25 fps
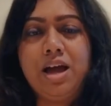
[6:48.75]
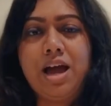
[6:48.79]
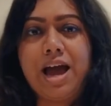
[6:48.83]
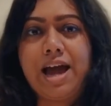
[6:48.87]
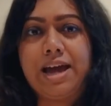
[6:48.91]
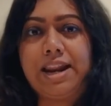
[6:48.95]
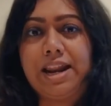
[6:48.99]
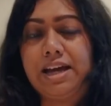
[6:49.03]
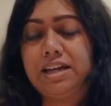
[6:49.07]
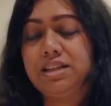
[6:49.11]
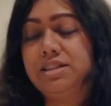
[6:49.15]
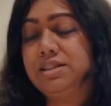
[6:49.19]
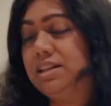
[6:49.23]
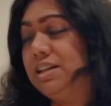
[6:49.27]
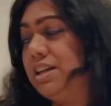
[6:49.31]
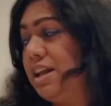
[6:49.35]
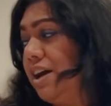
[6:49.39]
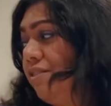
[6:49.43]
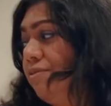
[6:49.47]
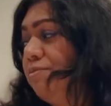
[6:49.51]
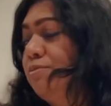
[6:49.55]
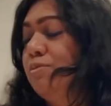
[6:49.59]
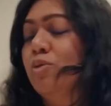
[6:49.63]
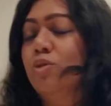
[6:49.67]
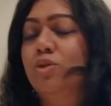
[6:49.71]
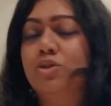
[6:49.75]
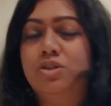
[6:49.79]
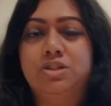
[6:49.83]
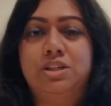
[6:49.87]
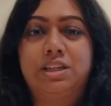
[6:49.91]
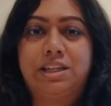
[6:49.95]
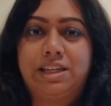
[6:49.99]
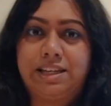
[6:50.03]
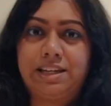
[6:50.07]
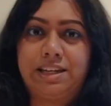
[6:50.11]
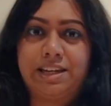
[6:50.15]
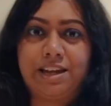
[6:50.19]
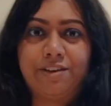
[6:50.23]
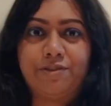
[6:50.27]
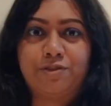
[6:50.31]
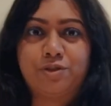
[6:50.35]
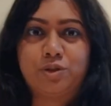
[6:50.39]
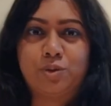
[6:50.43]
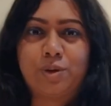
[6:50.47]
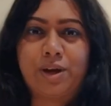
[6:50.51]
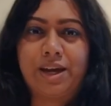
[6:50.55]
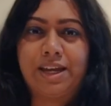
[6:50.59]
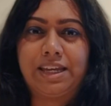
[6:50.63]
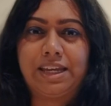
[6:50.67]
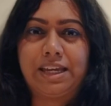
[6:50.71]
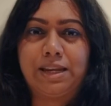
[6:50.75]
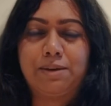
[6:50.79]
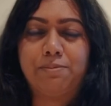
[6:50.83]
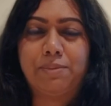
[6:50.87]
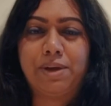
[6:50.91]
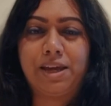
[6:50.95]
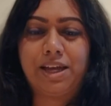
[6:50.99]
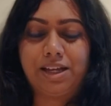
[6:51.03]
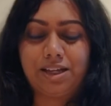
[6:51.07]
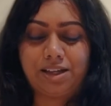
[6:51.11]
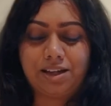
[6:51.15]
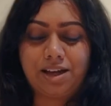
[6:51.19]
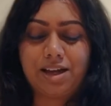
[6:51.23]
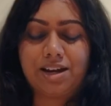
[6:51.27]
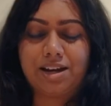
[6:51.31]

and I still have more chicken left, so I can make